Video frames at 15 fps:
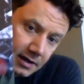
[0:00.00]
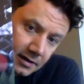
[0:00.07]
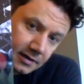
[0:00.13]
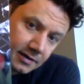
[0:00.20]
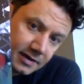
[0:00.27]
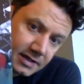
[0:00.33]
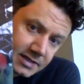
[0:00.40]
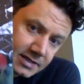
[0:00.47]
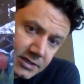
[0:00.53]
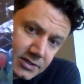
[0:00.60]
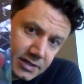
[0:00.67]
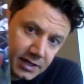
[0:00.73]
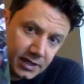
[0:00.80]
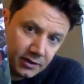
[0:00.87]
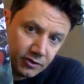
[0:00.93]
this is
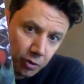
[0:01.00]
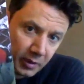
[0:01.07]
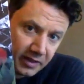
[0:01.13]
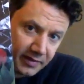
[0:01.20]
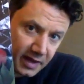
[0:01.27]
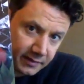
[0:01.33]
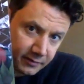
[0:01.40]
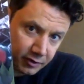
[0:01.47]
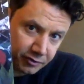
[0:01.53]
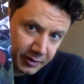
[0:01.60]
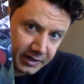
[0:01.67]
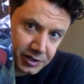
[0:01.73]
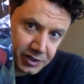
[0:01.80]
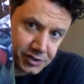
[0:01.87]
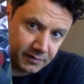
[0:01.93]
the 20th anniversary
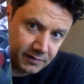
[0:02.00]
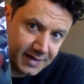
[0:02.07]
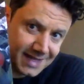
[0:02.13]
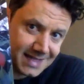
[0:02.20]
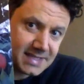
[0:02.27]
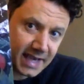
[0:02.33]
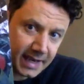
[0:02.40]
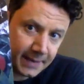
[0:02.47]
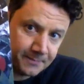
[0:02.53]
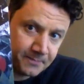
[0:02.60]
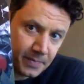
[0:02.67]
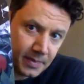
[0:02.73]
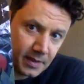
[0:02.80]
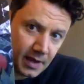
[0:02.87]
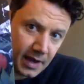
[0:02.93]
edition of this game,
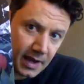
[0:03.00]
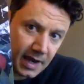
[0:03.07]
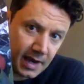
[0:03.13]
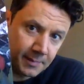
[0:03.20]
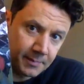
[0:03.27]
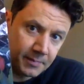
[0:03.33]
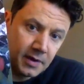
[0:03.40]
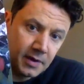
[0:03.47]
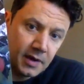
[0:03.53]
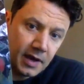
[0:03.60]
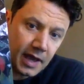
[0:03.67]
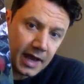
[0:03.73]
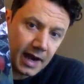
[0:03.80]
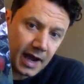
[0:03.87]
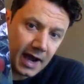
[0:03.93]

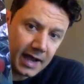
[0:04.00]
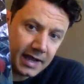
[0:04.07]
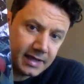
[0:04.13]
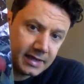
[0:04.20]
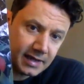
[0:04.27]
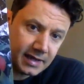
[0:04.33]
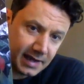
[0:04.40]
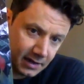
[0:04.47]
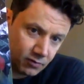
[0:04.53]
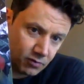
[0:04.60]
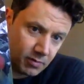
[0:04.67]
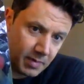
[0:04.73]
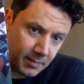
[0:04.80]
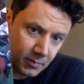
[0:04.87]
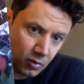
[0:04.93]
and I can't
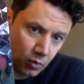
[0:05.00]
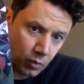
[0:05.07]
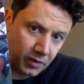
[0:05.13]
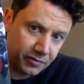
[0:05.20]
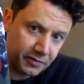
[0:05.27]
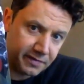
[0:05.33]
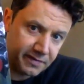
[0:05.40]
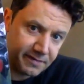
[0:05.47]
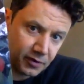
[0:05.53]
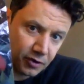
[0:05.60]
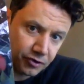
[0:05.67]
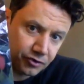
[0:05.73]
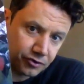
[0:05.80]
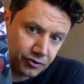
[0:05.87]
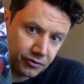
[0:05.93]
remember what
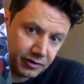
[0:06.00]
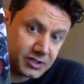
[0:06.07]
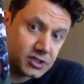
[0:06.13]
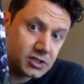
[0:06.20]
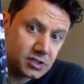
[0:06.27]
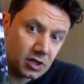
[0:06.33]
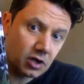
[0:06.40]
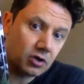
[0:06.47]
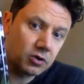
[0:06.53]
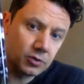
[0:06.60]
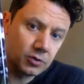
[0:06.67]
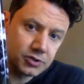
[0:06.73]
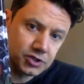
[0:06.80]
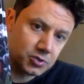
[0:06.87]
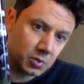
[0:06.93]
this is the
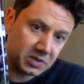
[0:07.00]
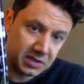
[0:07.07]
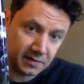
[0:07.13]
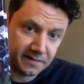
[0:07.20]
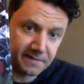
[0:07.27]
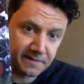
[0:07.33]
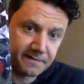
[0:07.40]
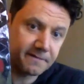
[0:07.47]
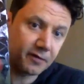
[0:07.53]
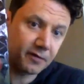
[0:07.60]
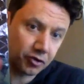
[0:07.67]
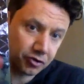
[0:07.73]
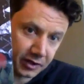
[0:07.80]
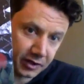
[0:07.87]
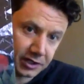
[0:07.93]
closest to what the
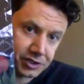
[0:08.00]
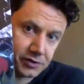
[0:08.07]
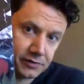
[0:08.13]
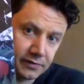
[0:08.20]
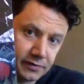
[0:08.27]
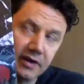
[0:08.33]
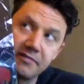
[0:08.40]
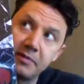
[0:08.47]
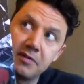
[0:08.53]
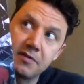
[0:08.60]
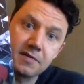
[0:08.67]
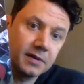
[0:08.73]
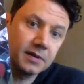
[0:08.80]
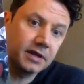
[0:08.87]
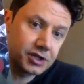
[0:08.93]
first edition. There have been
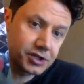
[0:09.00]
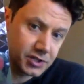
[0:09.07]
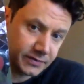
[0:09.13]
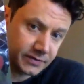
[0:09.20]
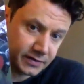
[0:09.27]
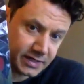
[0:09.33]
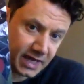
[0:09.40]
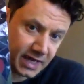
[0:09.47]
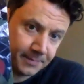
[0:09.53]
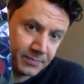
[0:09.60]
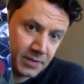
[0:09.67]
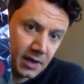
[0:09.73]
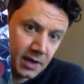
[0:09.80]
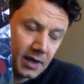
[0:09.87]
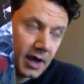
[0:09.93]
3 editions of this game.
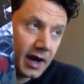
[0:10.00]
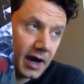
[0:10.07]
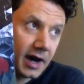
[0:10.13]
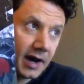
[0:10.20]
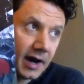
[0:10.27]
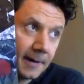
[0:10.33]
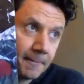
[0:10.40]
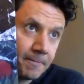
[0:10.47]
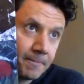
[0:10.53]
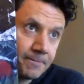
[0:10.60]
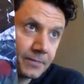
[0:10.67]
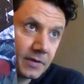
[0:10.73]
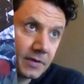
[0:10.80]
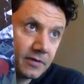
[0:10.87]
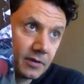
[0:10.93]

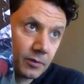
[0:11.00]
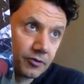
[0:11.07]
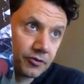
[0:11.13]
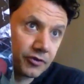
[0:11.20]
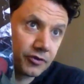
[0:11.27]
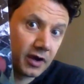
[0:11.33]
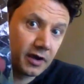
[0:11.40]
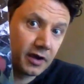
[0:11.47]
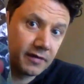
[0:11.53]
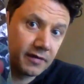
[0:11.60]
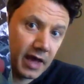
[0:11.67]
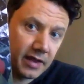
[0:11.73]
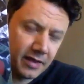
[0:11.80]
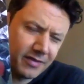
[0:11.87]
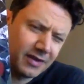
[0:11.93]
There was,
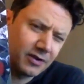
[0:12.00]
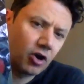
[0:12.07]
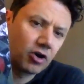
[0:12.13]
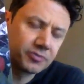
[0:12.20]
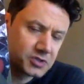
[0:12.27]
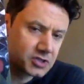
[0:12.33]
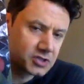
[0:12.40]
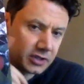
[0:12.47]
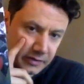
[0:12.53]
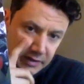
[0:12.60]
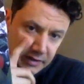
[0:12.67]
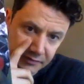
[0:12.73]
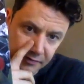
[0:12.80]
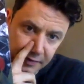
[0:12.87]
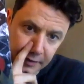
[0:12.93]
and they called them slightly
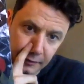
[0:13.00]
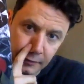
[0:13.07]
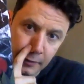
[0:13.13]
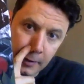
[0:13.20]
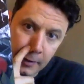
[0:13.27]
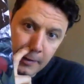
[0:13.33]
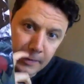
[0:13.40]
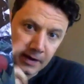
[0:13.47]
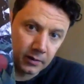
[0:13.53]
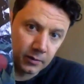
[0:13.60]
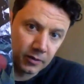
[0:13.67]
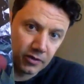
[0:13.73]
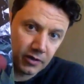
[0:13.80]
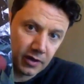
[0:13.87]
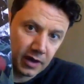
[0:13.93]
different things. There
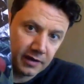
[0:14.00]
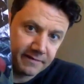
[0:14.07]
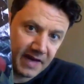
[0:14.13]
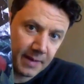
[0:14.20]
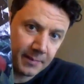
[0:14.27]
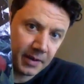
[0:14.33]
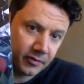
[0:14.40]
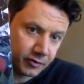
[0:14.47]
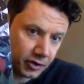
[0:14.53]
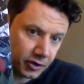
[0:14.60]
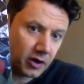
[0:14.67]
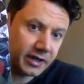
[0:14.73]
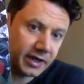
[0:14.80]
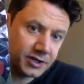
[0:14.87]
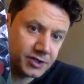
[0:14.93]
was Vampire the
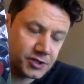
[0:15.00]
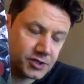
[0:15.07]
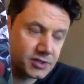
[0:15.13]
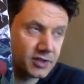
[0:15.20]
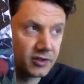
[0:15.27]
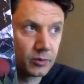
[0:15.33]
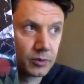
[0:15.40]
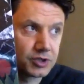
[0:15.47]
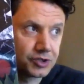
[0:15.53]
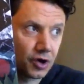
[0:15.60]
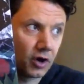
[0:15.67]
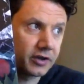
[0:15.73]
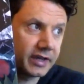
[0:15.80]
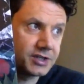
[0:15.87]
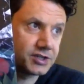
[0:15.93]
Dark Ages, then there was
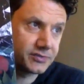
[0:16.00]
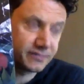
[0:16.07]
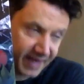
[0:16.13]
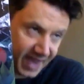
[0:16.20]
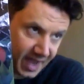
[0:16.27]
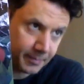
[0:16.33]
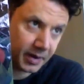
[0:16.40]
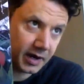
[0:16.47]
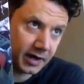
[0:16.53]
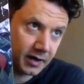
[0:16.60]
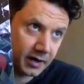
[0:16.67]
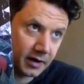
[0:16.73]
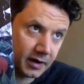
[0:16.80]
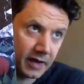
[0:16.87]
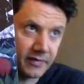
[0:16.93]
Dark Ages
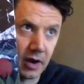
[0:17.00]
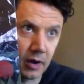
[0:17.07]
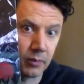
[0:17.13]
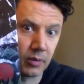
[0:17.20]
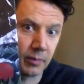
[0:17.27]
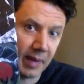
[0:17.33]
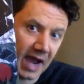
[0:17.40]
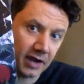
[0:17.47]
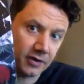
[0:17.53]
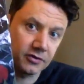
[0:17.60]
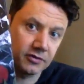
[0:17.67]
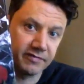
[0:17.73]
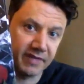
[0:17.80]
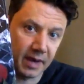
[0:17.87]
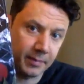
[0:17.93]
Vampire, and now we're back
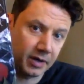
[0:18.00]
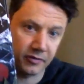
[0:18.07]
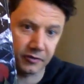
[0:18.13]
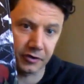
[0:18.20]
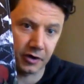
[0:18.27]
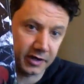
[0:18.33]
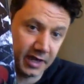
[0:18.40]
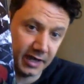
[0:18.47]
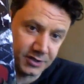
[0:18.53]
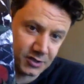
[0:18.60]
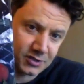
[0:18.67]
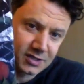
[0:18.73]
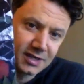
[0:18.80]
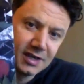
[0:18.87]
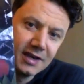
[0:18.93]
to Vampire the Dark
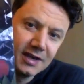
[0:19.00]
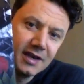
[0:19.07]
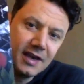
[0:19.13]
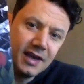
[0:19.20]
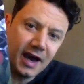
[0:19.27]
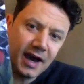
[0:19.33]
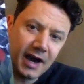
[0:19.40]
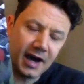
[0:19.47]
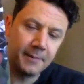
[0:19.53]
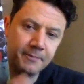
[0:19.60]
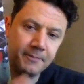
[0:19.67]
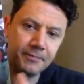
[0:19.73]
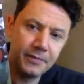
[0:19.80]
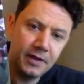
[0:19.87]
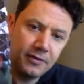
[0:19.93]
Ages.
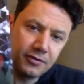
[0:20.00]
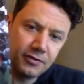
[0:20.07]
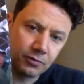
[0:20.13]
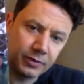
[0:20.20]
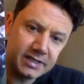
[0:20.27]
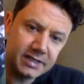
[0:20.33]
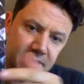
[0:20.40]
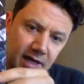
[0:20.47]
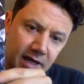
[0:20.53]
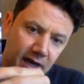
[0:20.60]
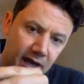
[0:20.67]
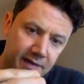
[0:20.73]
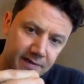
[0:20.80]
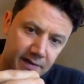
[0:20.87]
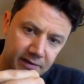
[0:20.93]
The reason
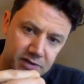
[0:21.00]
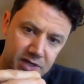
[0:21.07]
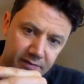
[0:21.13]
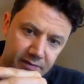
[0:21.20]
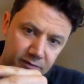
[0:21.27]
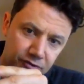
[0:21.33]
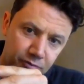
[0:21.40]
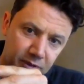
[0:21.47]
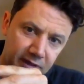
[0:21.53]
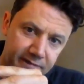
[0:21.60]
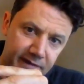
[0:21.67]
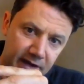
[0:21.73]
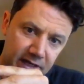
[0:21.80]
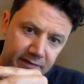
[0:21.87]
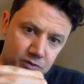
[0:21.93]
I think this cover is really
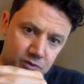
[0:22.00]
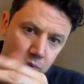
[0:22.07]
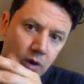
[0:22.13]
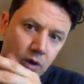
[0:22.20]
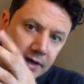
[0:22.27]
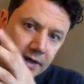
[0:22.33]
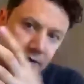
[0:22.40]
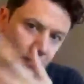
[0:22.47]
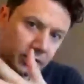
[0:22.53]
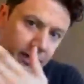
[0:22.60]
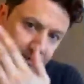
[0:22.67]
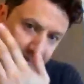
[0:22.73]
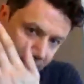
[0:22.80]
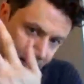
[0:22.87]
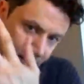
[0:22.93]
effective is, one, it
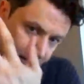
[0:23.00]
really